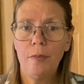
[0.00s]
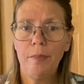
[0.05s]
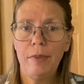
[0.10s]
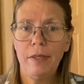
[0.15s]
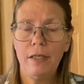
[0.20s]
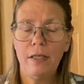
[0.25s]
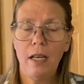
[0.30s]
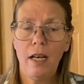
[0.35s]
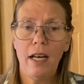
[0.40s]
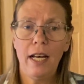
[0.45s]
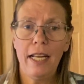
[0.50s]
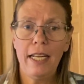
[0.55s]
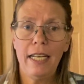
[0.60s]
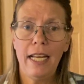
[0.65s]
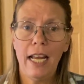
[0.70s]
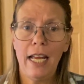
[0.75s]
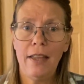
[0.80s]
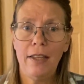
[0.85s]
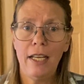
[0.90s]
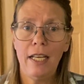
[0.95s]
beside
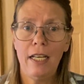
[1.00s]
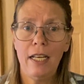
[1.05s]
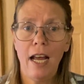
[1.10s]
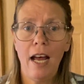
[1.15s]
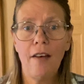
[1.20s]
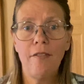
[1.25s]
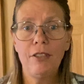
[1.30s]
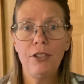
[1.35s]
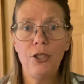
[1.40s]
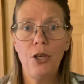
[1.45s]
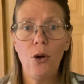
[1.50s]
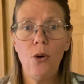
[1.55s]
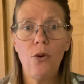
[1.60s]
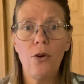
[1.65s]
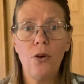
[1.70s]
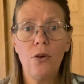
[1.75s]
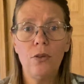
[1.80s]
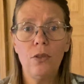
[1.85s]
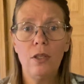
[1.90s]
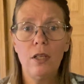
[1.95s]
and then have a
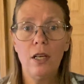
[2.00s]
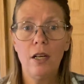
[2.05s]
total